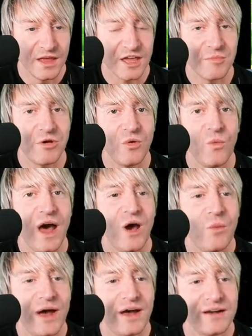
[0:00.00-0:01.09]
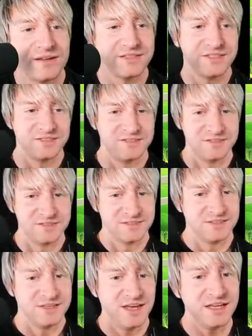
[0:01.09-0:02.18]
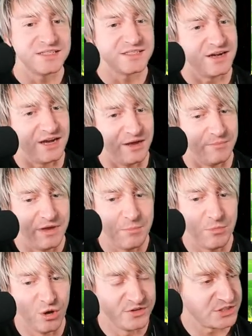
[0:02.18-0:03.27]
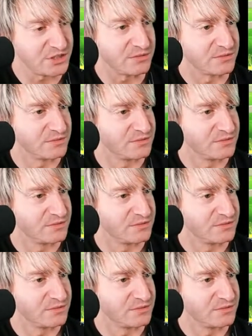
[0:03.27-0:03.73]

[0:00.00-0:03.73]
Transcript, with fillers: Come on, Wild Wild. It's time. I'm overdue.